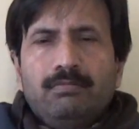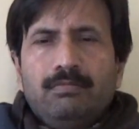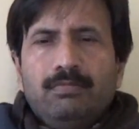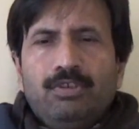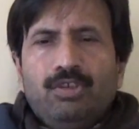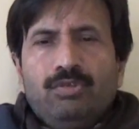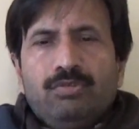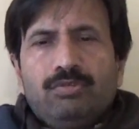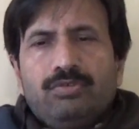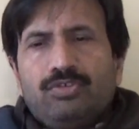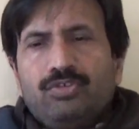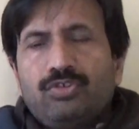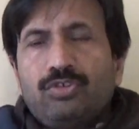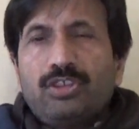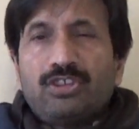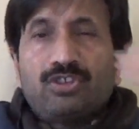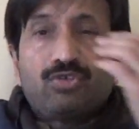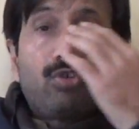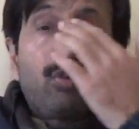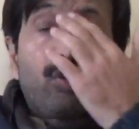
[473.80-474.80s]
you know, so
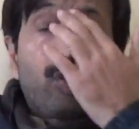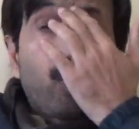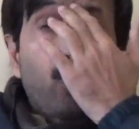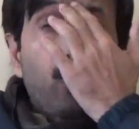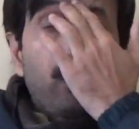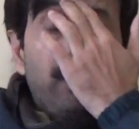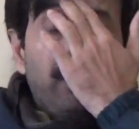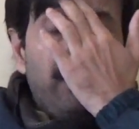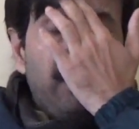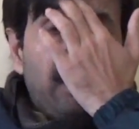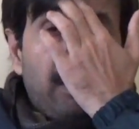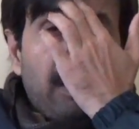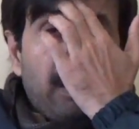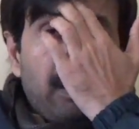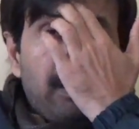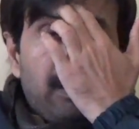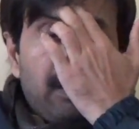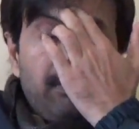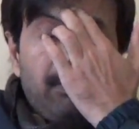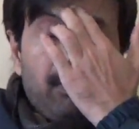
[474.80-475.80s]
just to control that, these are
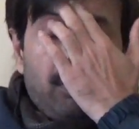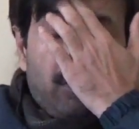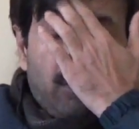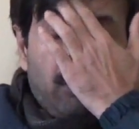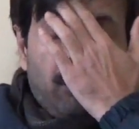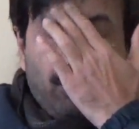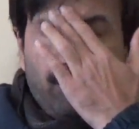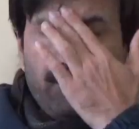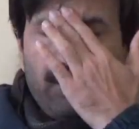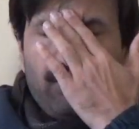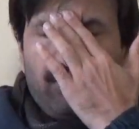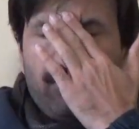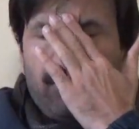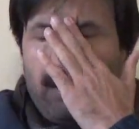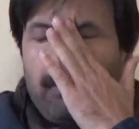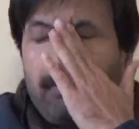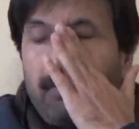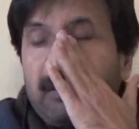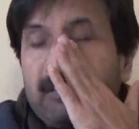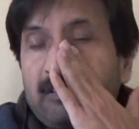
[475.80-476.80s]
the symptomatic
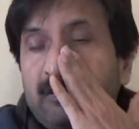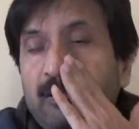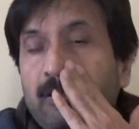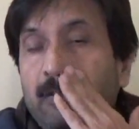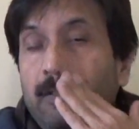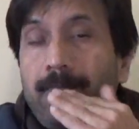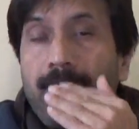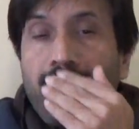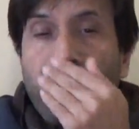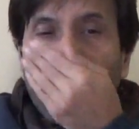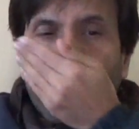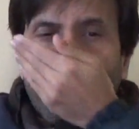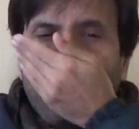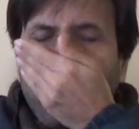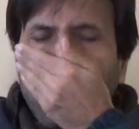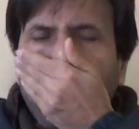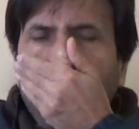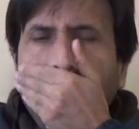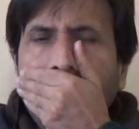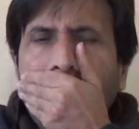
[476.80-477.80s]
treatments, you
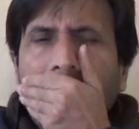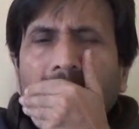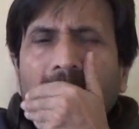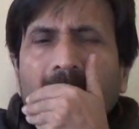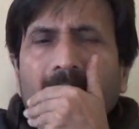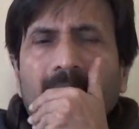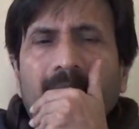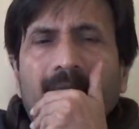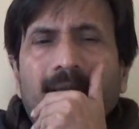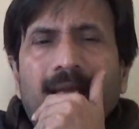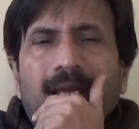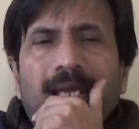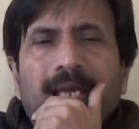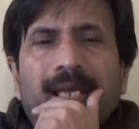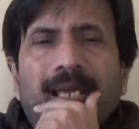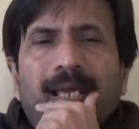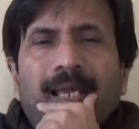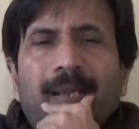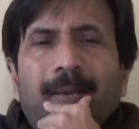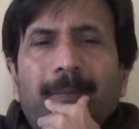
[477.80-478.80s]
know.
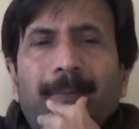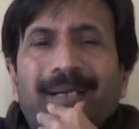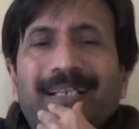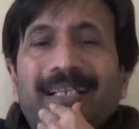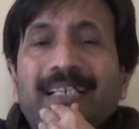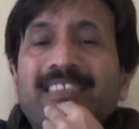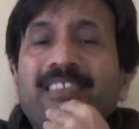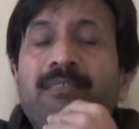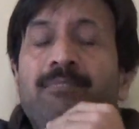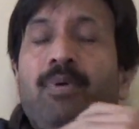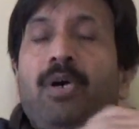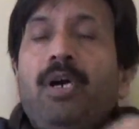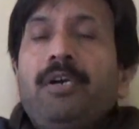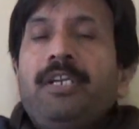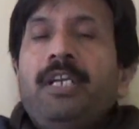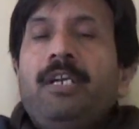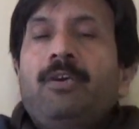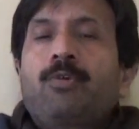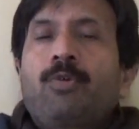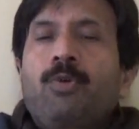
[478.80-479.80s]
Uh, but it's
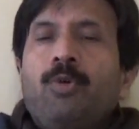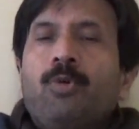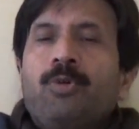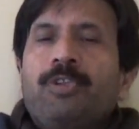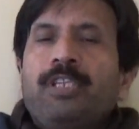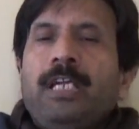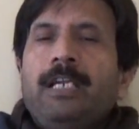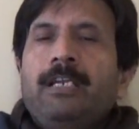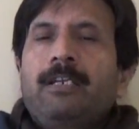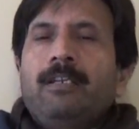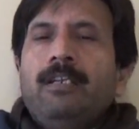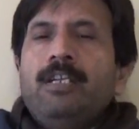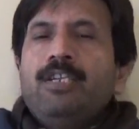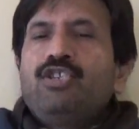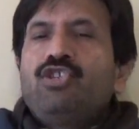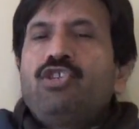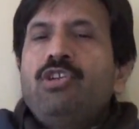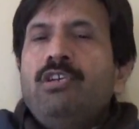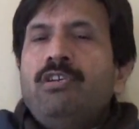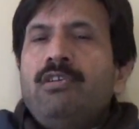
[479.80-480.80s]
important to note that
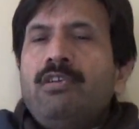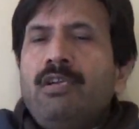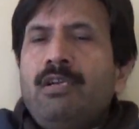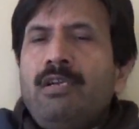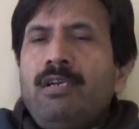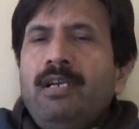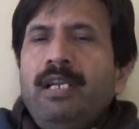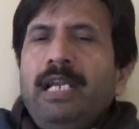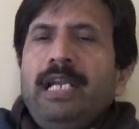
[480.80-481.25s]
children